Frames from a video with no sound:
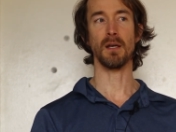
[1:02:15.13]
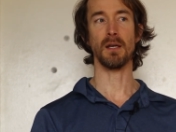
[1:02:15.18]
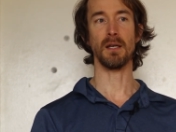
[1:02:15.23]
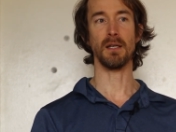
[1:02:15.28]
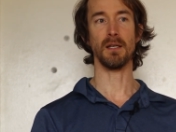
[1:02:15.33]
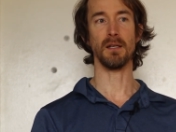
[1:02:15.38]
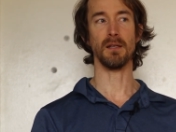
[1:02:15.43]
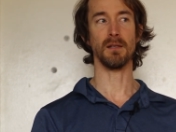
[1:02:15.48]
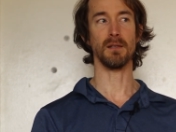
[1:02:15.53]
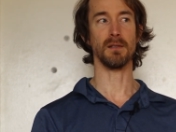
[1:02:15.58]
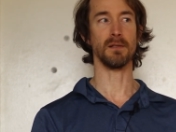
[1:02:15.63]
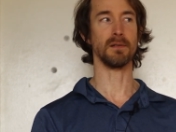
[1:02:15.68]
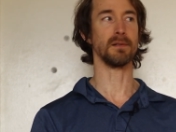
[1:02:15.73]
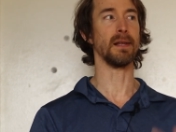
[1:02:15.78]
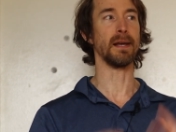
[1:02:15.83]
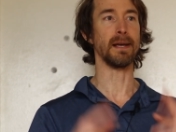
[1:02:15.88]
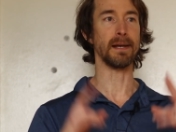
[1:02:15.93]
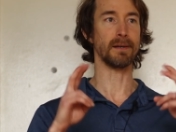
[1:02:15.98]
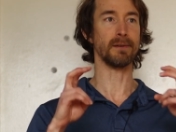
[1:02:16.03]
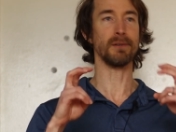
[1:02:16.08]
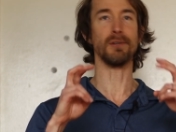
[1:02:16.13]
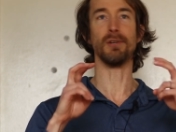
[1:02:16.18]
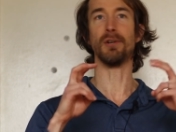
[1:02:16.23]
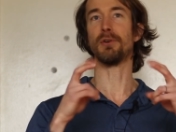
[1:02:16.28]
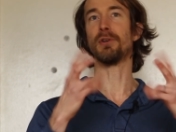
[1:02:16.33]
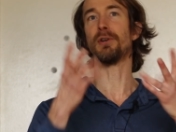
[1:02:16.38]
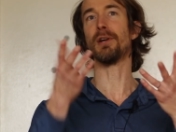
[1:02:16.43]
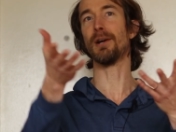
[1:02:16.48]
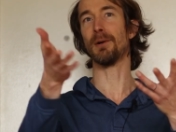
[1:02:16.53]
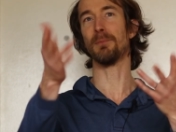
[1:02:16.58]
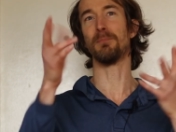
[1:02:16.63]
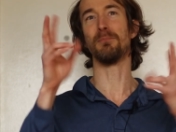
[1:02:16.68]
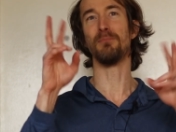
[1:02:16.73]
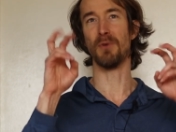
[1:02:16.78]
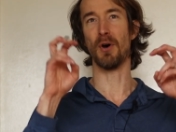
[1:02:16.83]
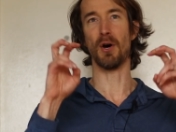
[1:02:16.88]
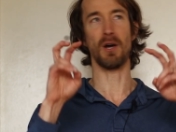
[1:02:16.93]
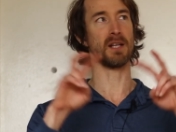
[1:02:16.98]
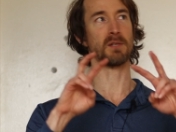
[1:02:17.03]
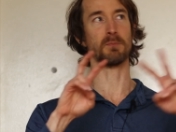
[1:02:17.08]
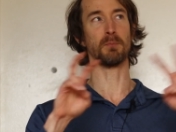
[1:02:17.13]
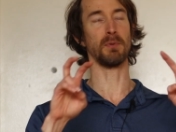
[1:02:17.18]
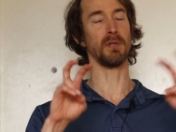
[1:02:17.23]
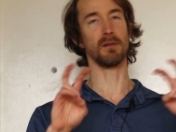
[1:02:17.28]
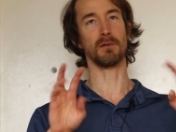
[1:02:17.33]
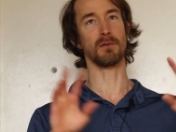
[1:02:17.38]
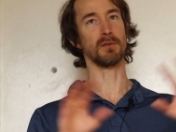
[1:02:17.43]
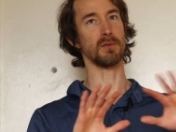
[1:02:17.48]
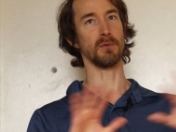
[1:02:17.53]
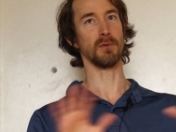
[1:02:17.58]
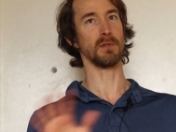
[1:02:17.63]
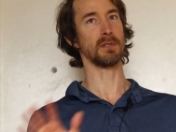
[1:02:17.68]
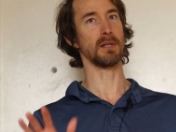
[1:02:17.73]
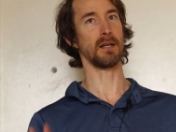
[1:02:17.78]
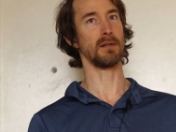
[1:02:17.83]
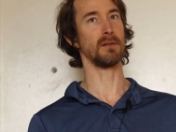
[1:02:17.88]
is like, you hear, oh, that's political suicide.